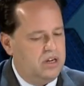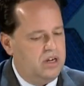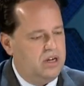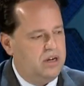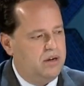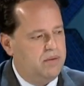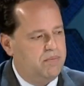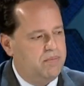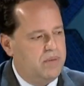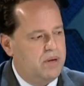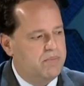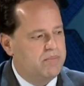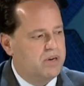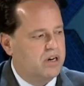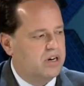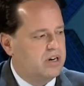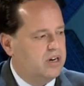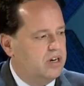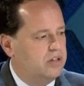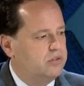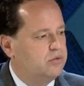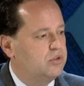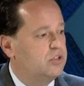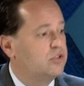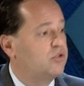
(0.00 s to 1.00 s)
member
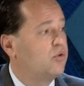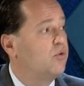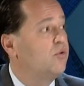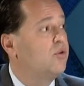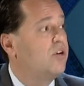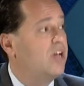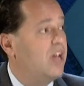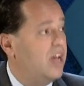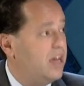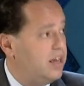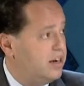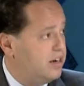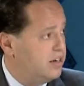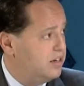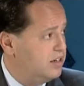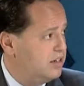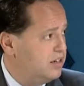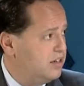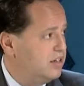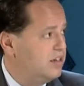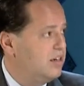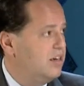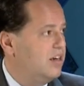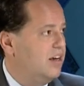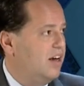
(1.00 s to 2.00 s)
countries who can
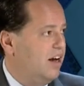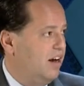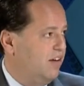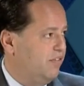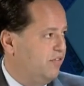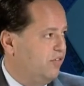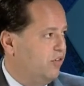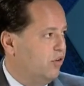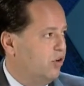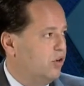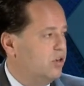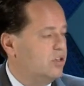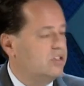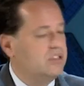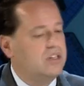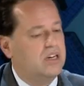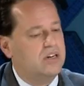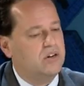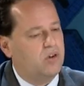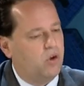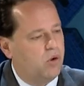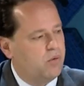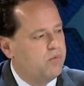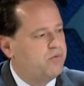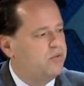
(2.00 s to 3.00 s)
afford, and
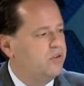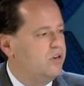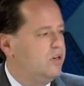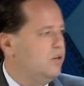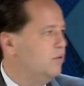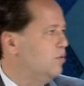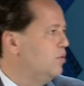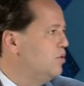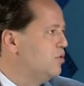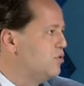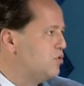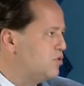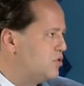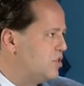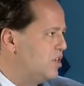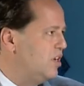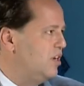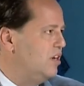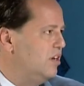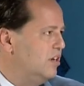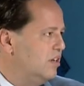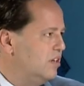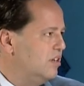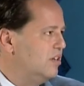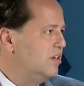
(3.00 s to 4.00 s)
hopefully we will see
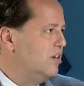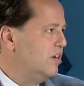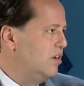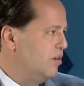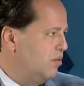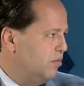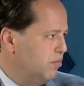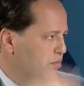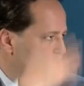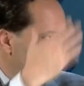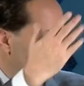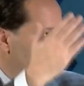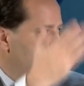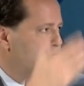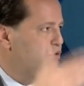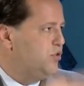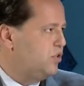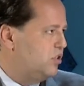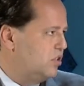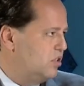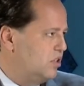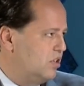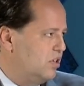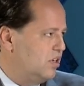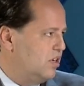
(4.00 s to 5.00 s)

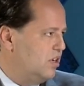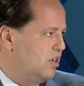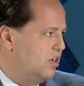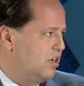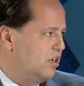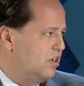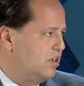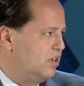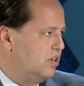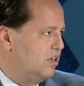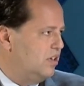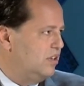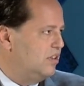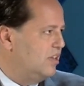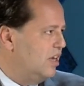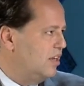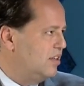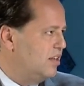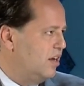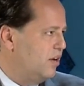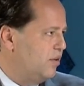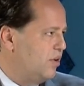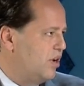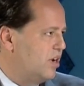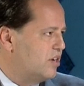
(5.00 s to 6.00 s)
moves in that
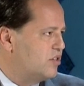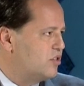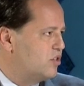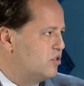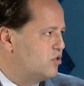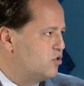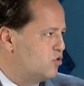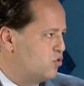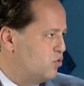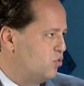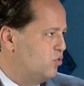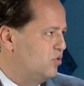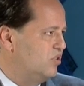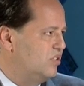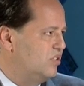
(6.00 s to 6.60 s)
direction soon.